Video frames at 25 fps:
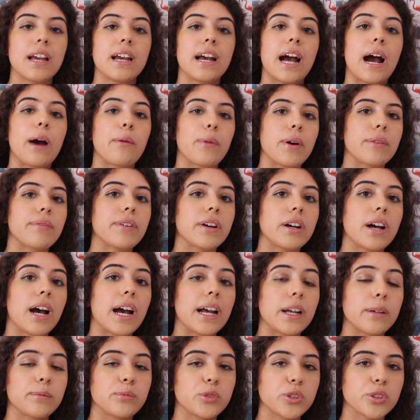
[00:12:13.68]
However,
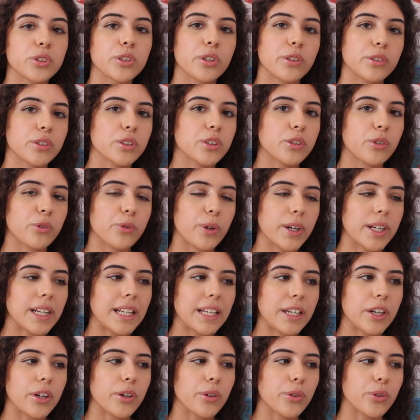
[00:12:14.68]
I'm just going to
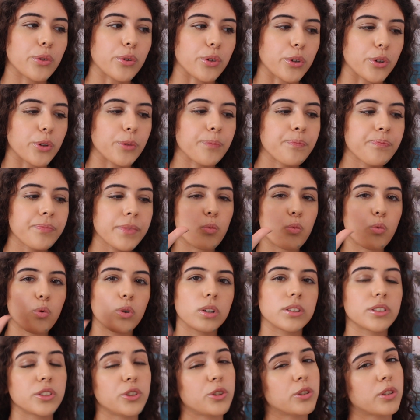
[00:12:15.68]
quickly go through
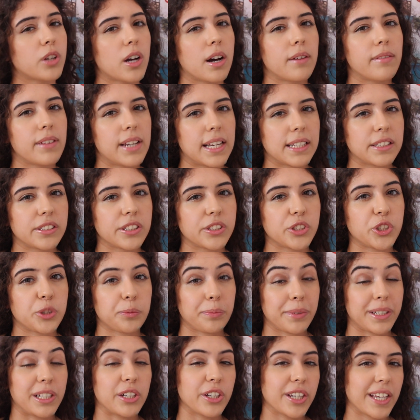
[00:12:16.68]
what your cover letter should
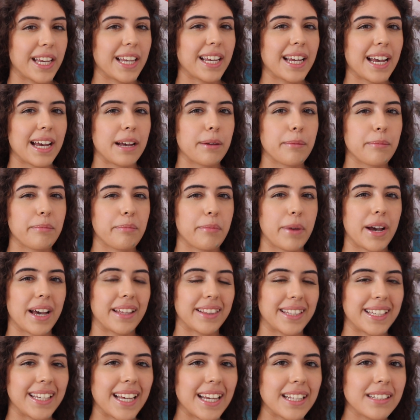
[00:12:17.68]
be looking at
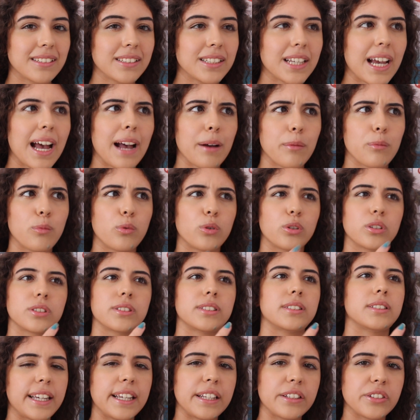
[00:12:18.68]
the end, and
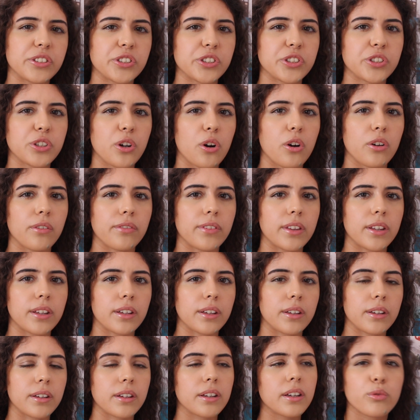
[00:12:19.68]
what each of
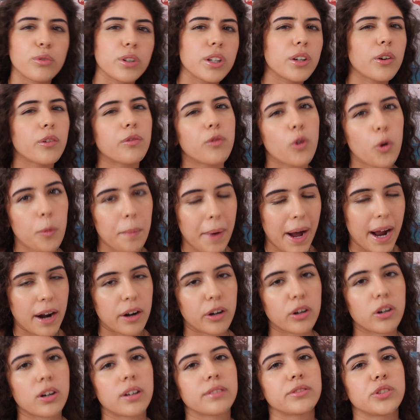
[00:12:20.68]
the 3 or 4
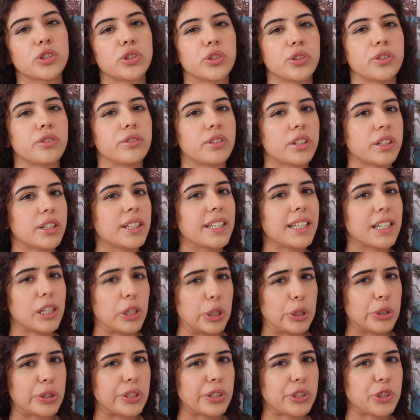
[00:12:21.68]
paragraphs you should
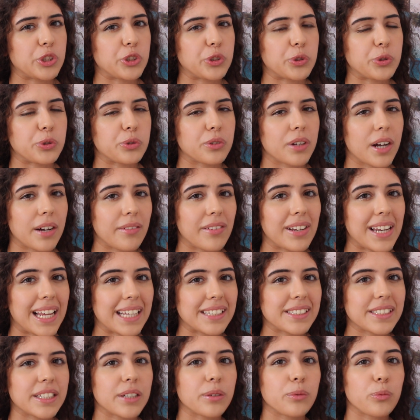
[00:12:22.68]
include in your cover
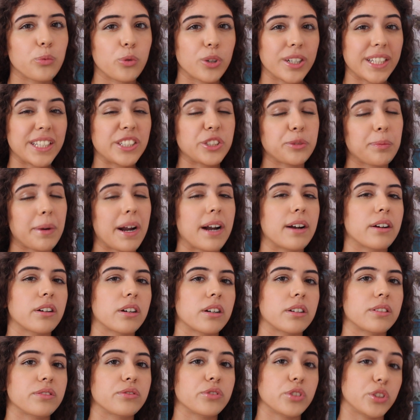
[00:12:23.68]
letter, what each
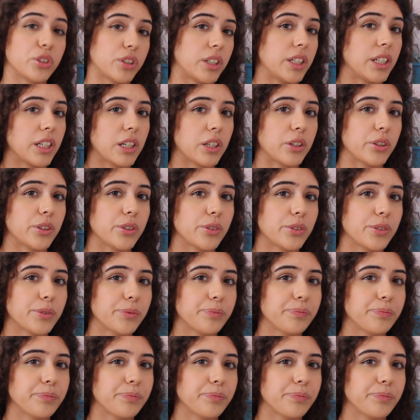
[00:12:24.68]
paragraph should include.